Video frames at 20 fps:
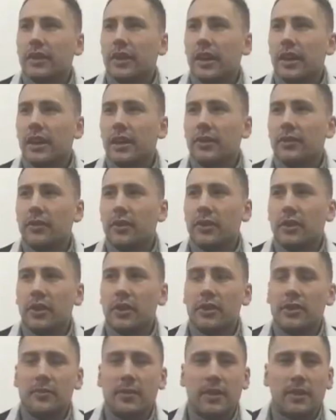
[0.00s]
And if you're going
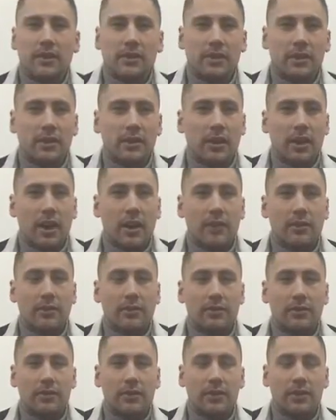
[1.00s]
to spend your life
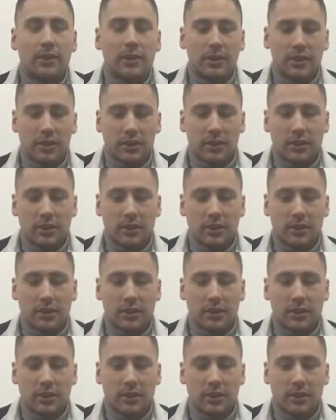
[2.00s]
looking